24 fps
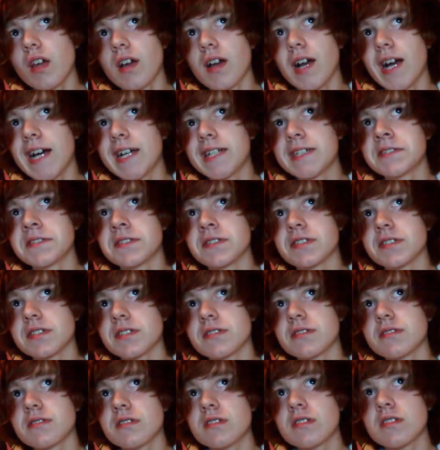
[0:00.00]
And
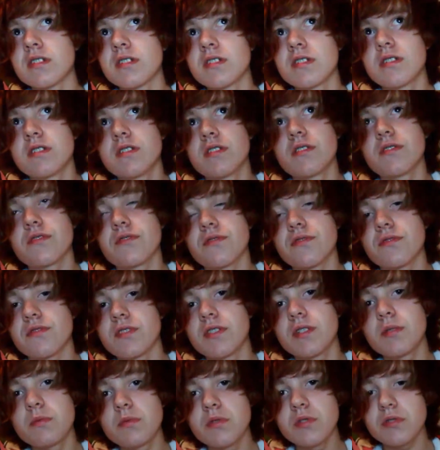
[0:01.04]

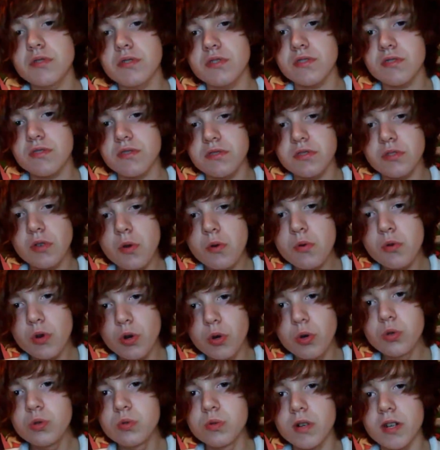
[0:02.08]
it was so
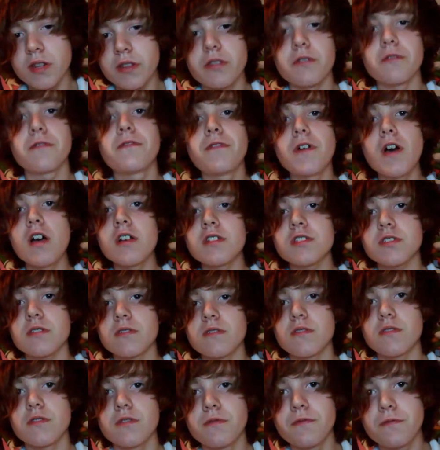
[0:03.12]
cool, like the
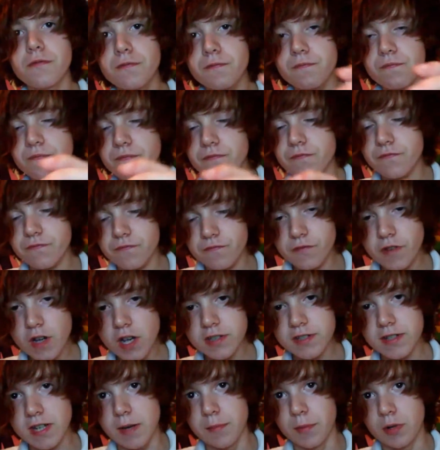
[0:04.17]

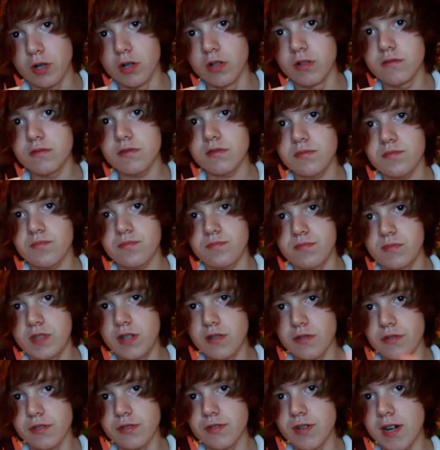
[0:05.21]
first game I got, Year
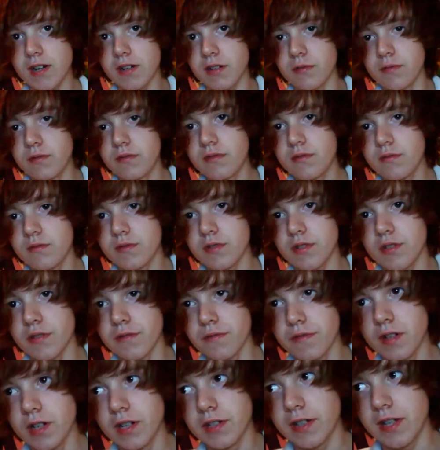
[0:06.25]
of the Dragon, which is the
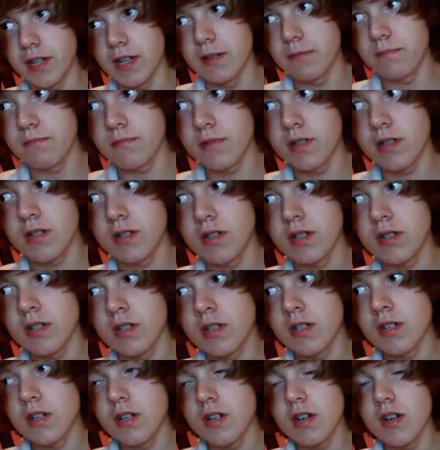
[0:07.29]
third game,
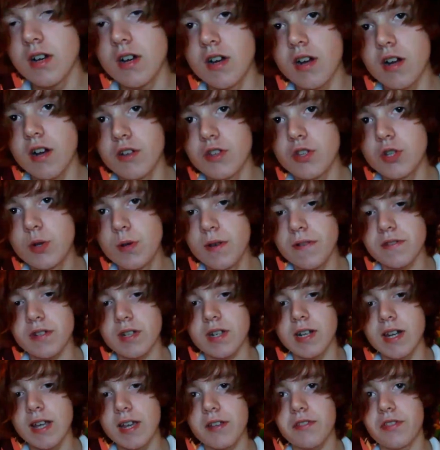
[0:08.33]
you have to
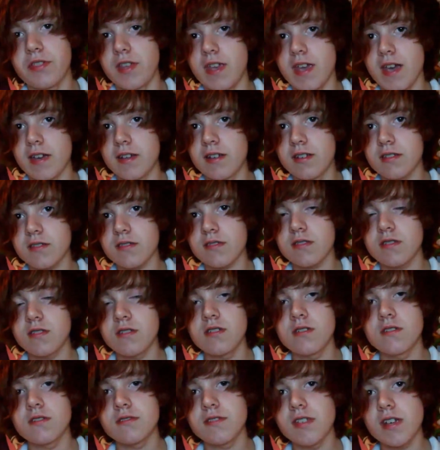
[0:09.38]
collect the eggs.
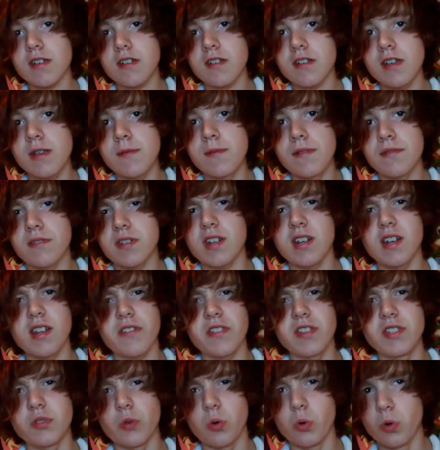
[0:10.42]
Second game, you have to collect
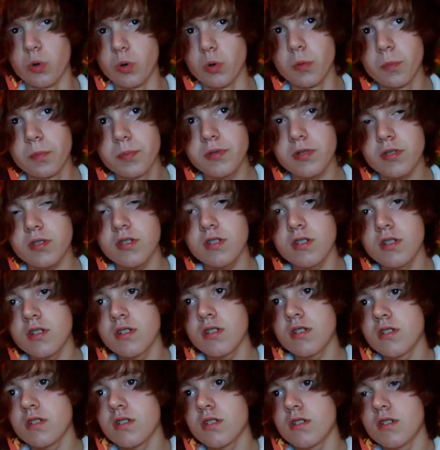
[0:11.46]
these orbs.
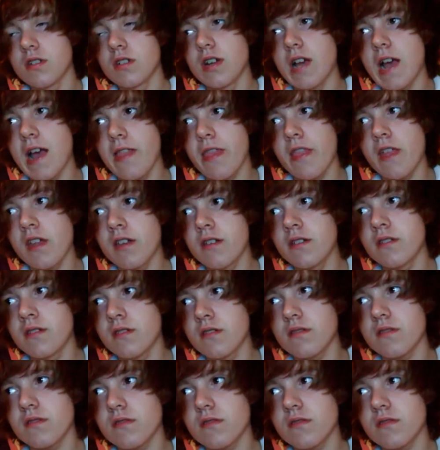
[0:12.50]
And then,